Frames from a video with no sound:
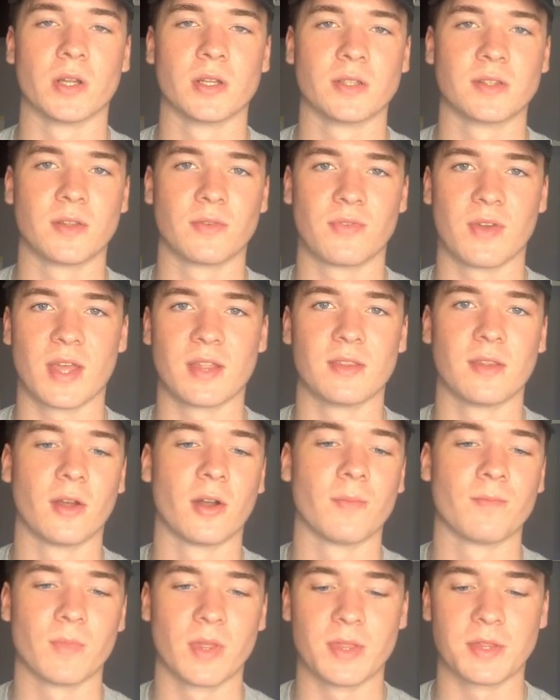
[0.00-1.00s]

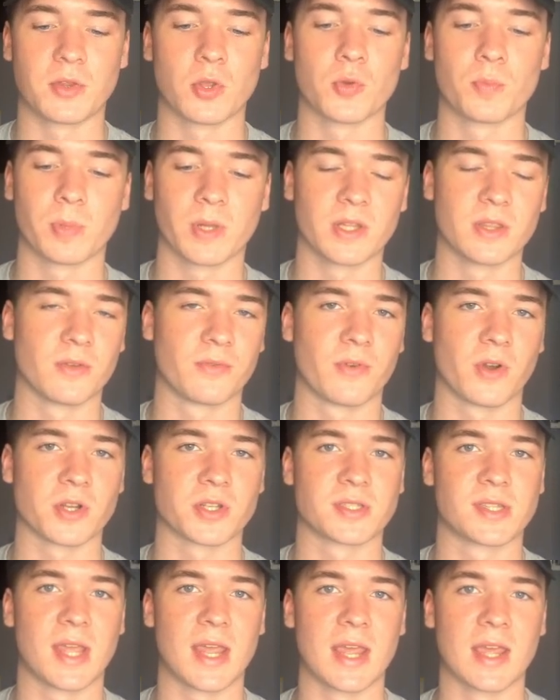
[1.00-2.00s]
defender. And they do play on the
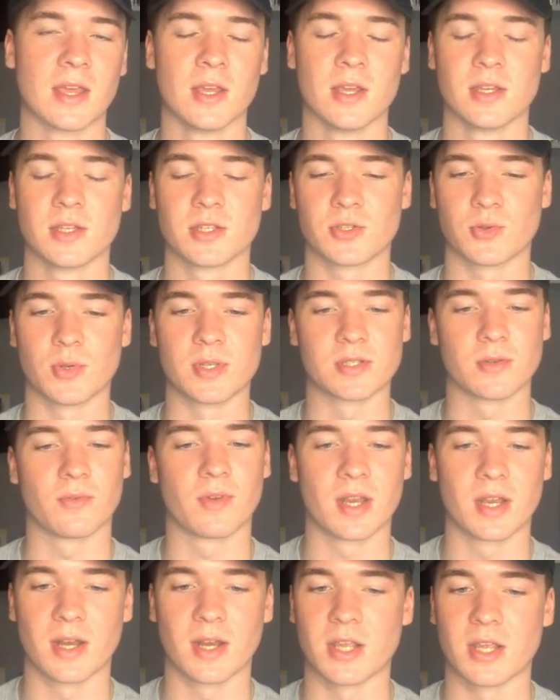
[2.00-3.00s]
first day, so he's a
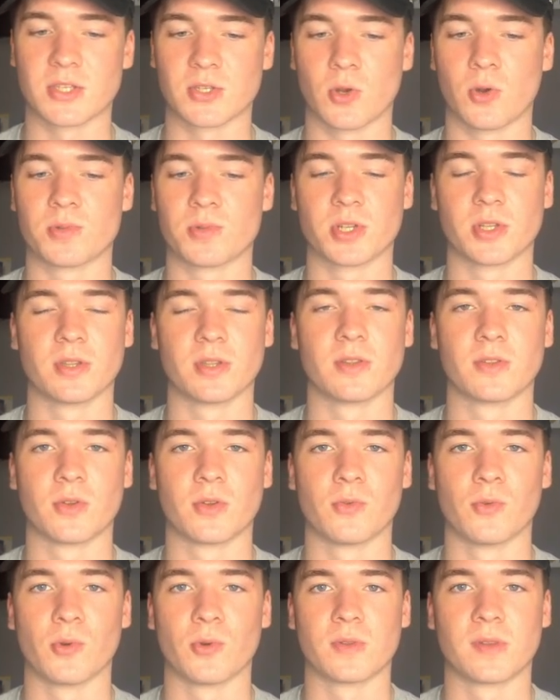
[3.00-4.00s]
very nice option to
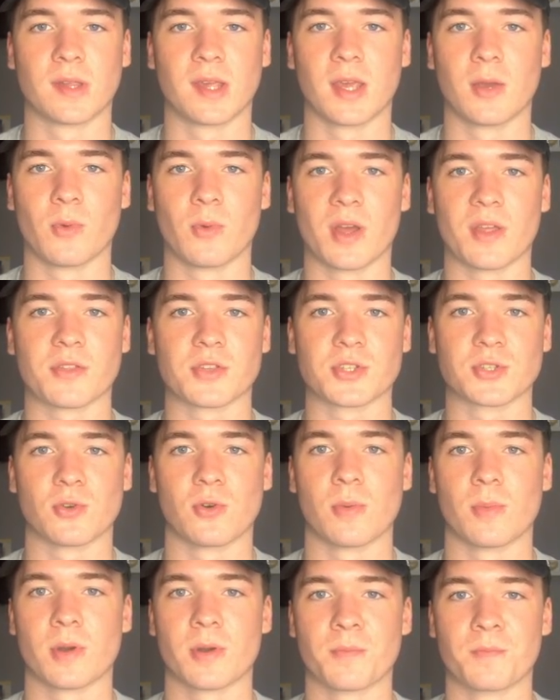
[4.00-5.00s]
rotate with
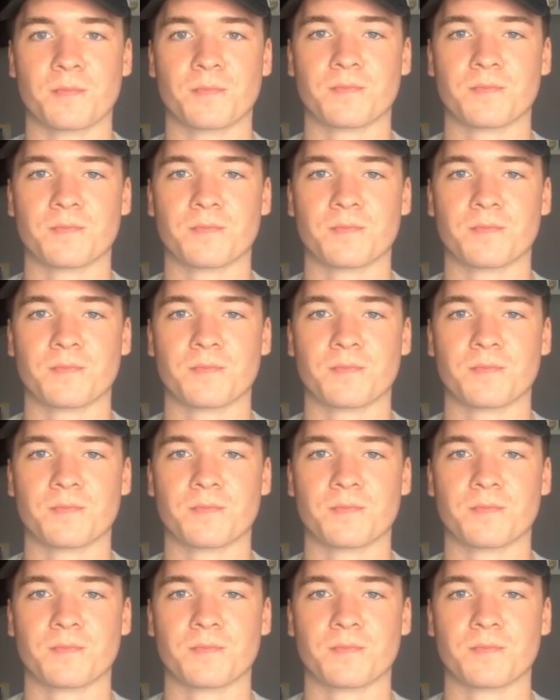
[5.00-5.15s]
Sommer.